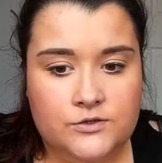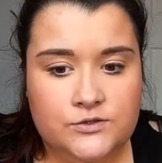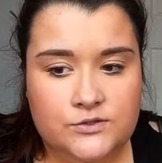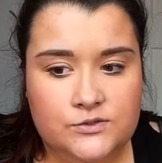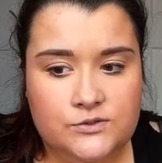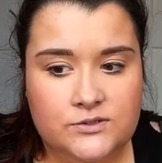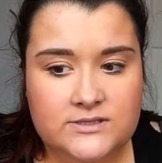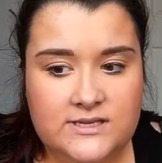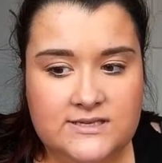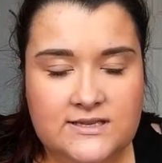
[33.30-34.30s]
So
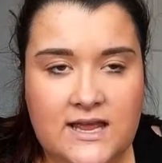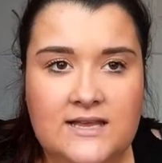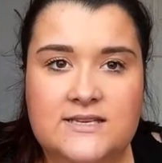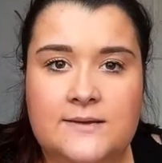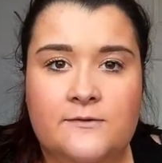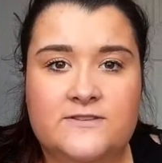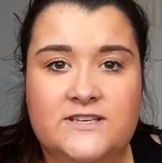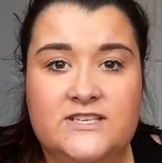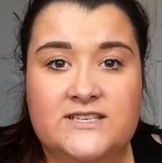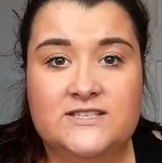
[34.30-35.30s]
since last time, obviously
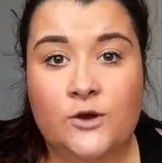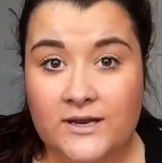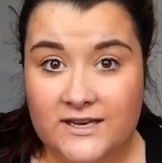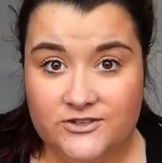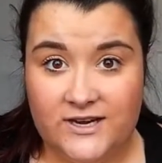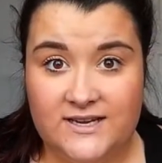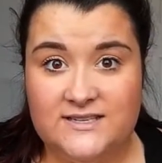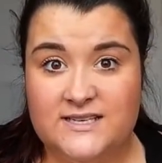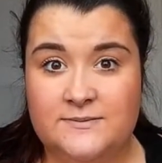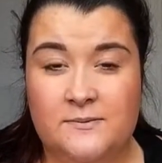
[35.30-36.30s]
she's toilet trained,
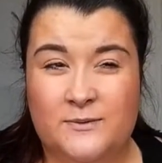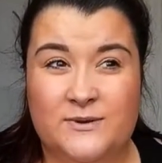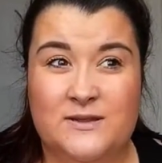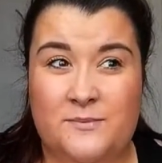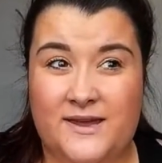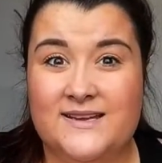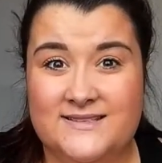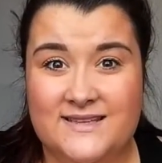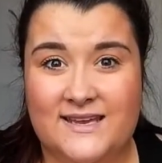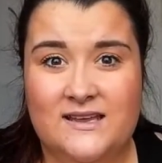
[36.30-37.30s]
that's probably one of the biggest
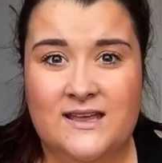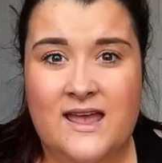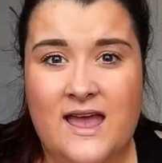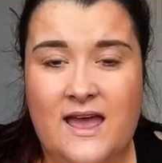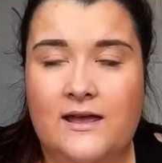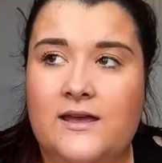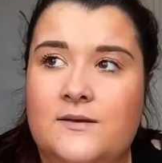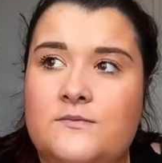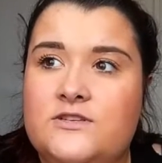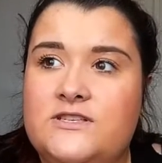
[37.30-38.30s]
thing.
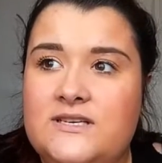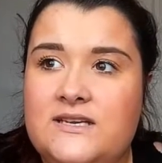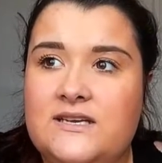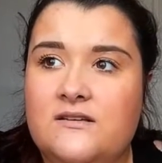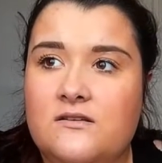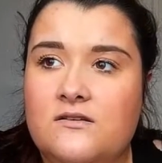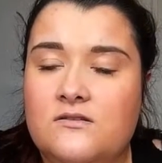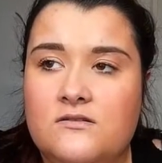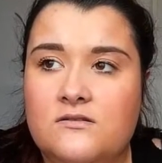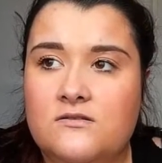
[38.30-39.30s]
She
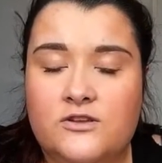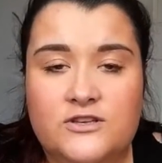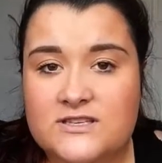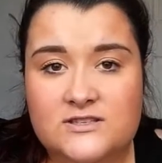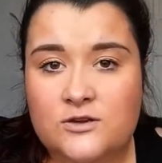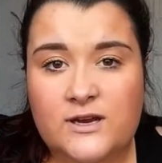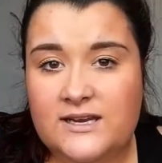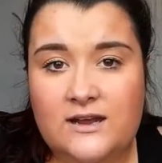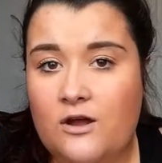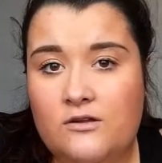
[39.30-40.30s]
uses the
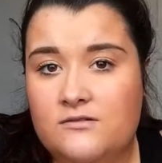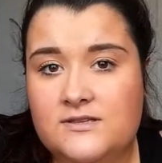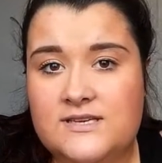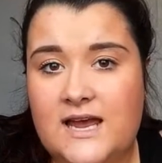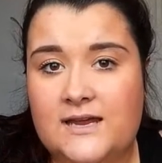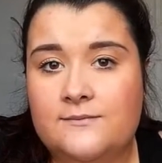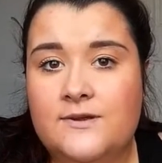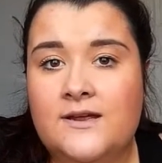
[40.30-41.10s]
toilet all the time.